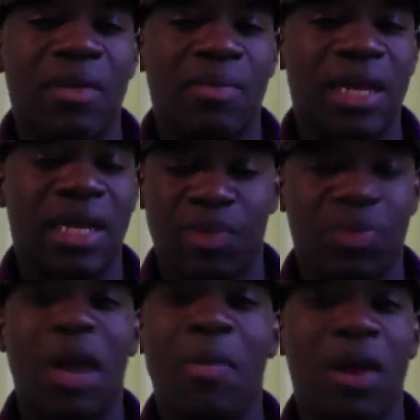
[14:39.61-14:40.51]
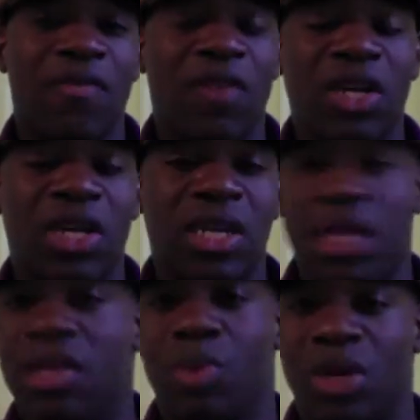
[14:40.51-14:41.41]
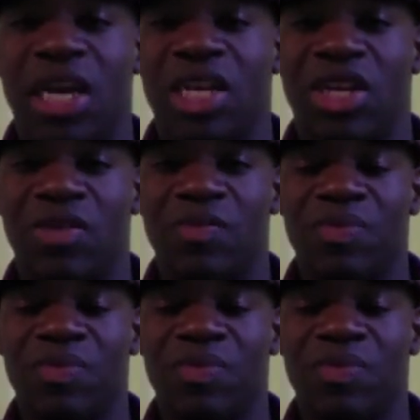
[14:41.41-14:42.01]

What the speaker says: But his primary function is to protect you.